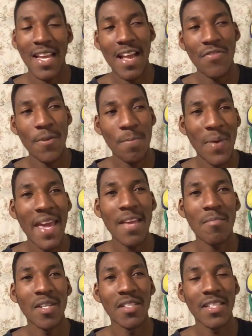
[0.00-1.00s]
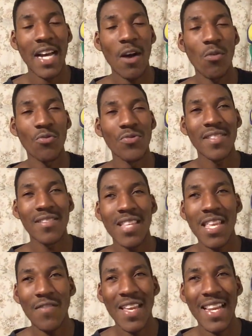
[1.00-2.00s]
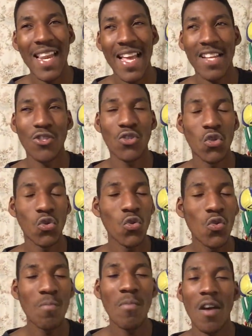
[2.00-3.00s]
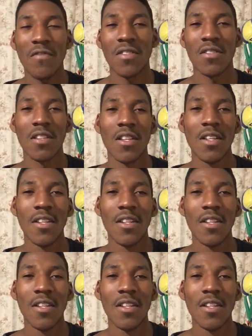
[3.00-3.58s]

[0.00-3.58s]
and the payment I will receive in like 2 months.